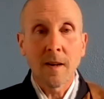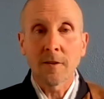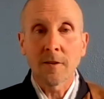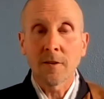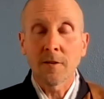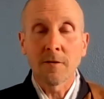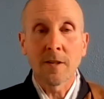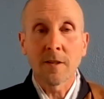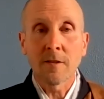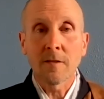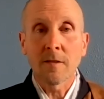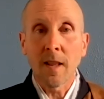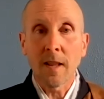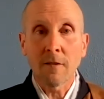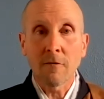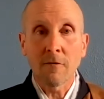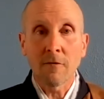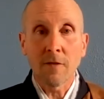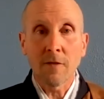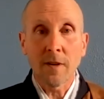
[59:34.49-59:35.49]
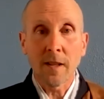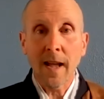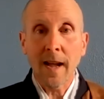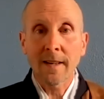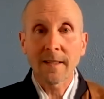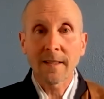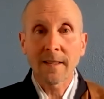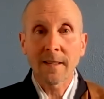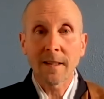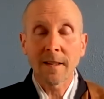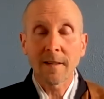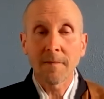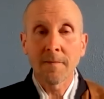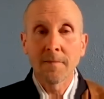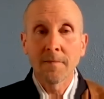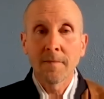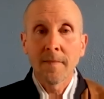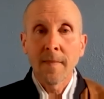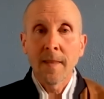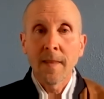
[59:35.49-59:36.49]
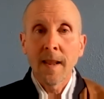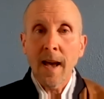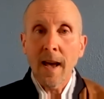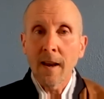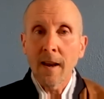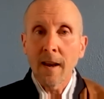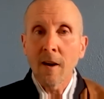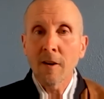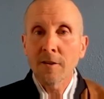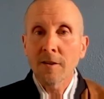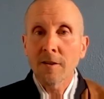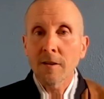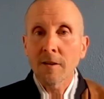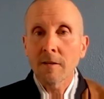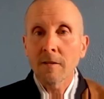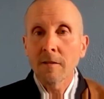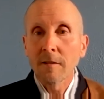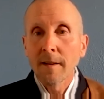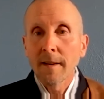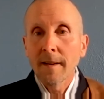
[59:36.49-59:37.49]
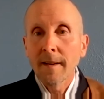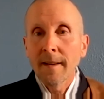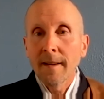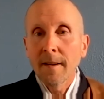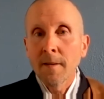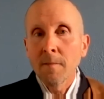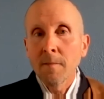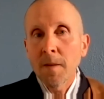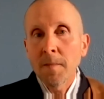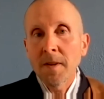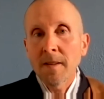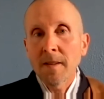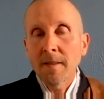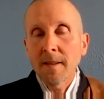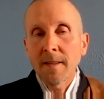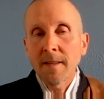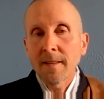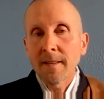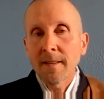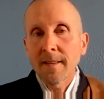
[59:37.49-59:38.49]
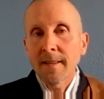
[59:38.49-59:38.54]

So just like relaxing. And also, maybe